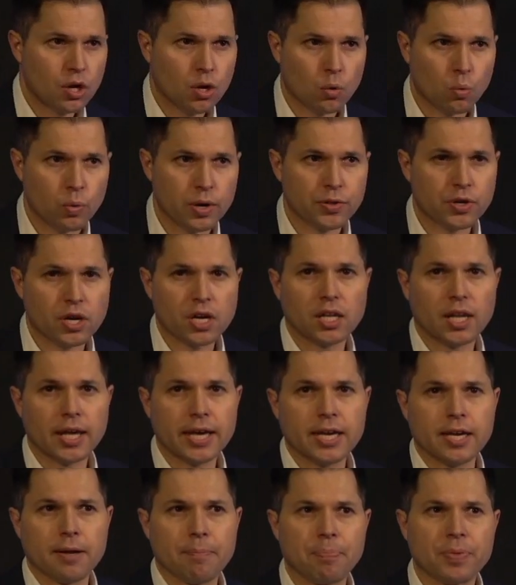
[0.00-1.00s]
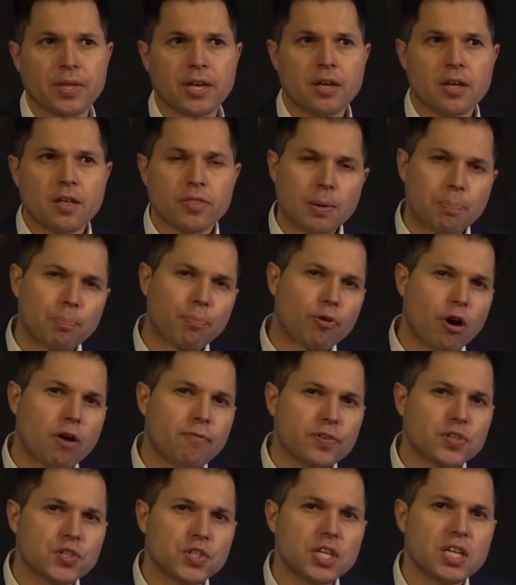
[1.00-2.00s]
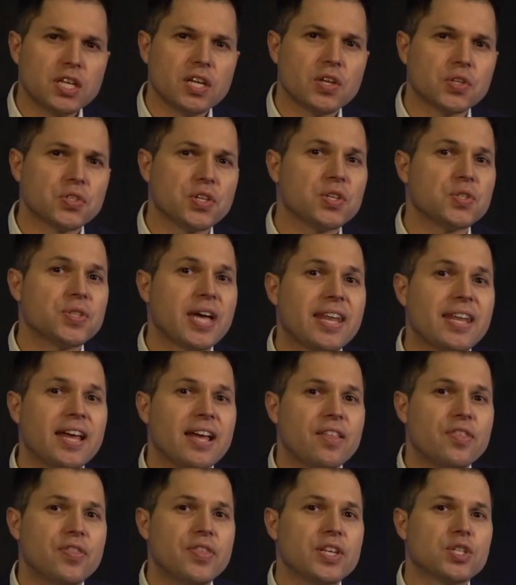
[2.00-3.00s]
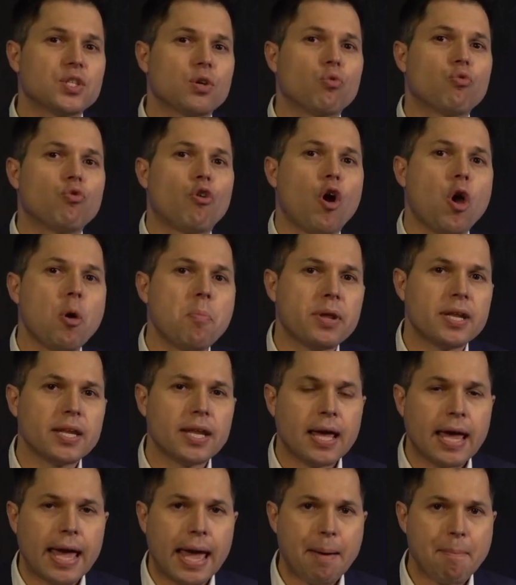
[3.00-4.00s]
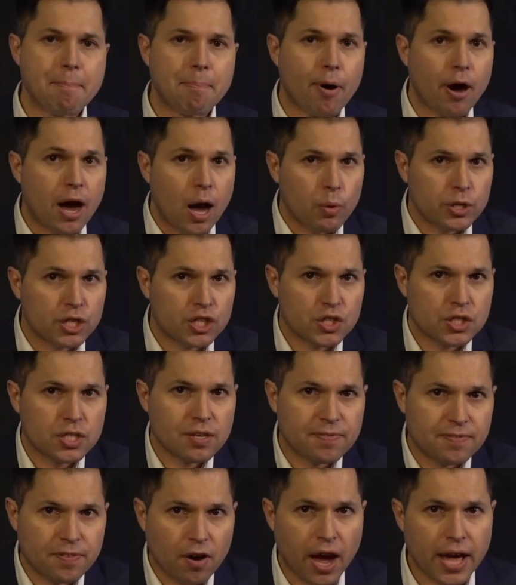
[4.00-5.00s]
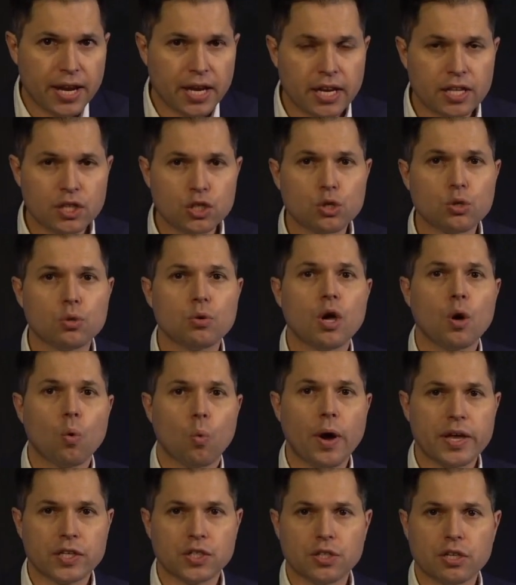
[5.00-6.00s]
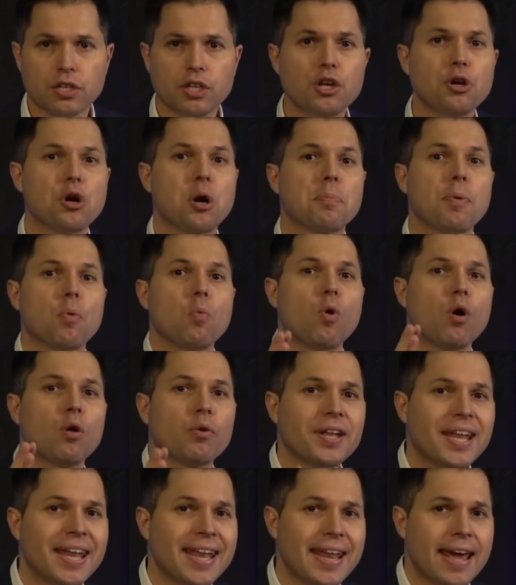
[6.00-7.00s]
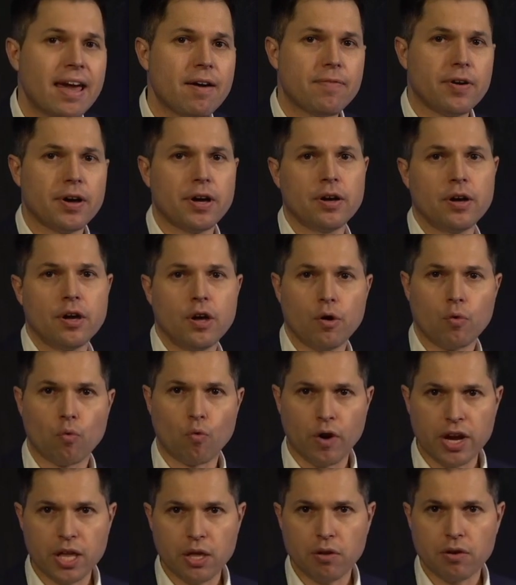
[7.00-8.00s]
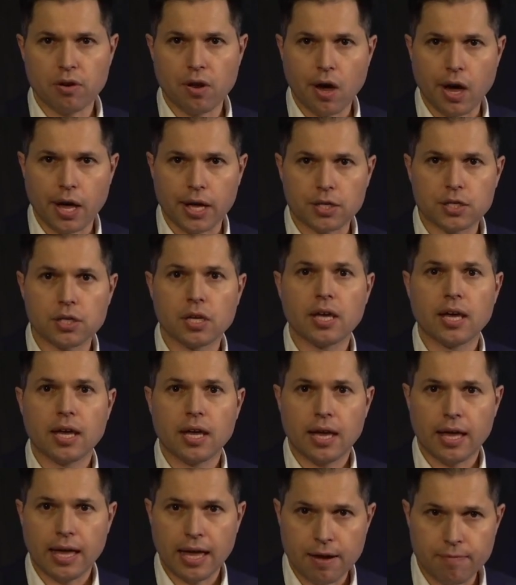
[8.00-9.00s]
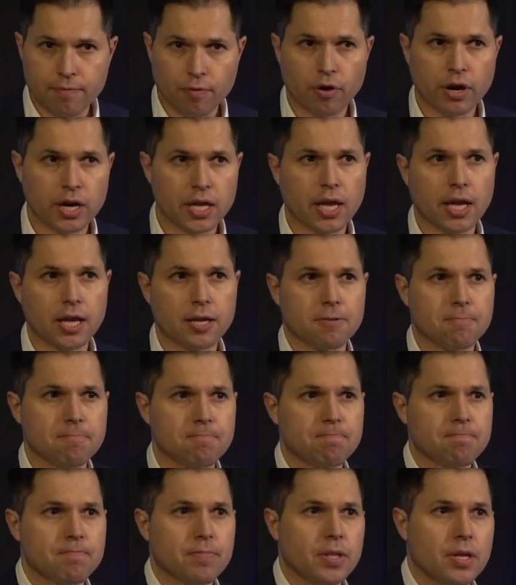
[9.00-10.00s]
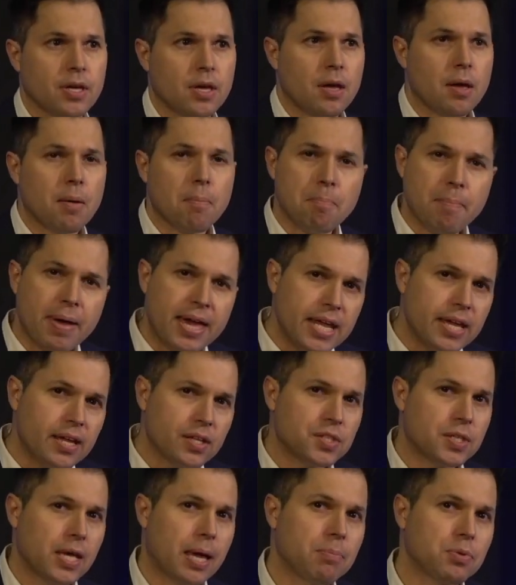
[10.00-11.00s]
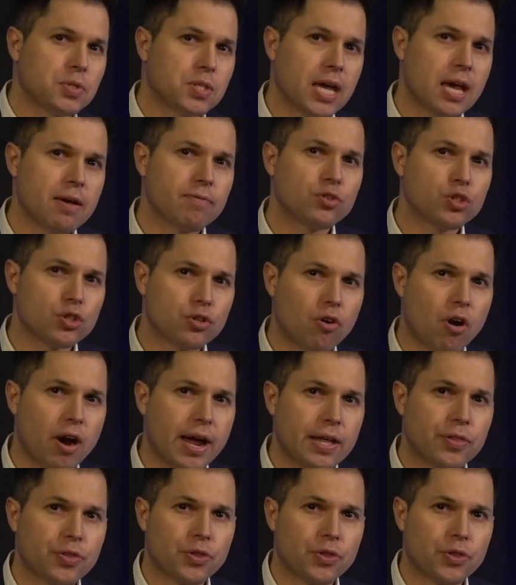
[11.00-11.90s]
with clay. The prophecy is that this Roman Empire, which is divided into Western Europe, will never reunite ever again. Many attempts have tried